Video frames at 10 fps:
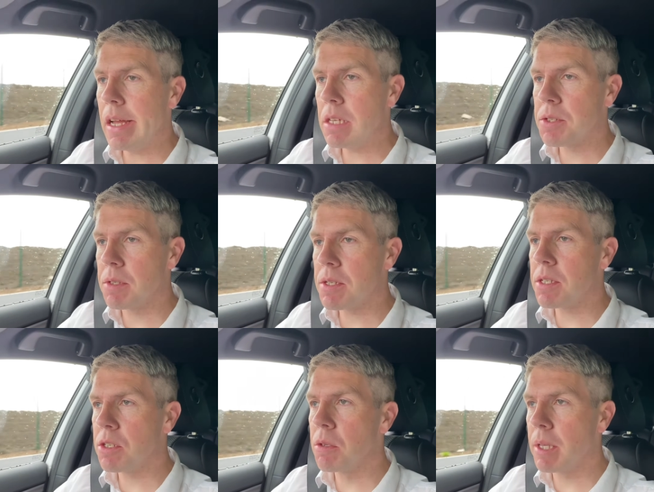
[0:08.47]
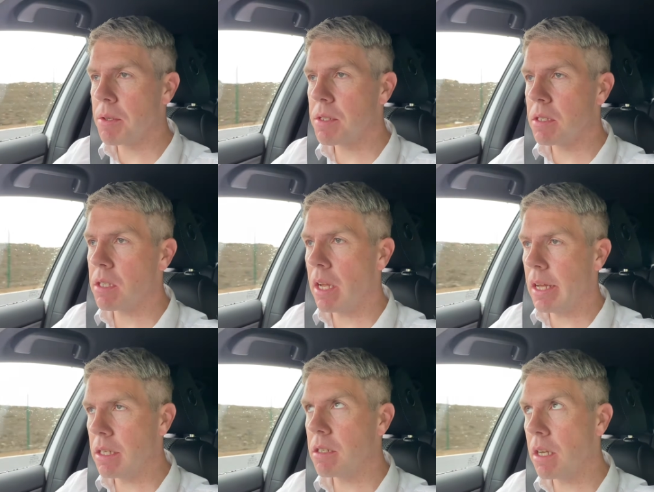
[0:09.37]
So this is a
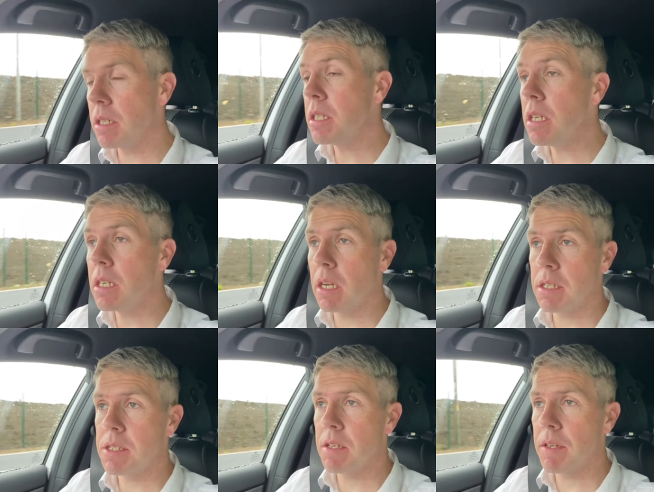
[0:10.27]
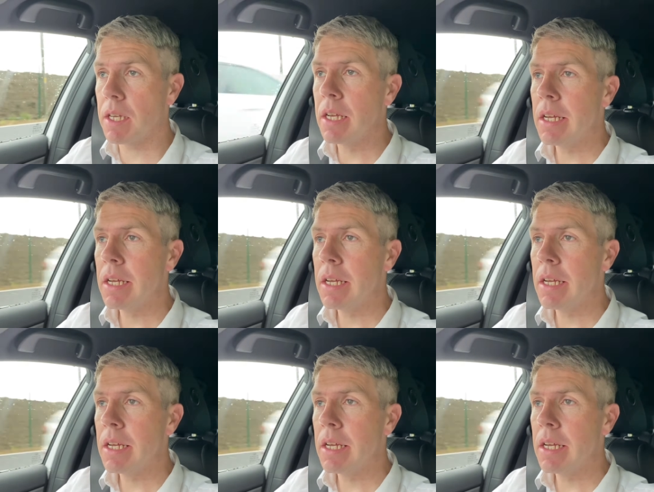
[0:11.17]
2019 Honda Civic.